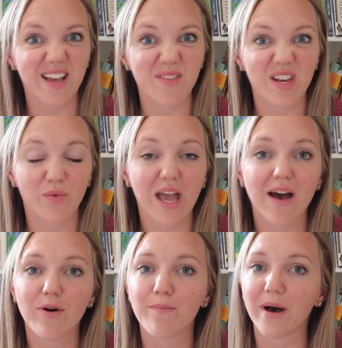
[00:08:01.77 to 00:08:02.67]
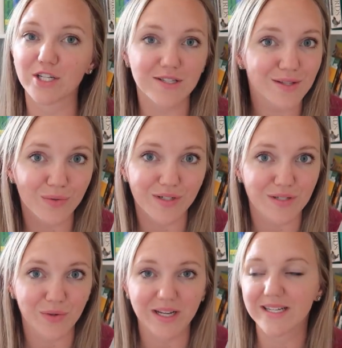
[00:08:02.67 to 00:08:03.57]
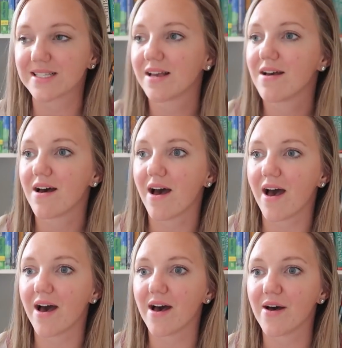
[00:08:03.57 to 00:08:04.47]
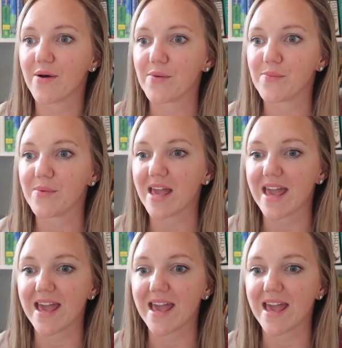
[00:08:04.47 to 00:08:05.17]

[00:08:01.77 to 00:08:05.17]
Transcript: I mean, we have a bunch of school toys um,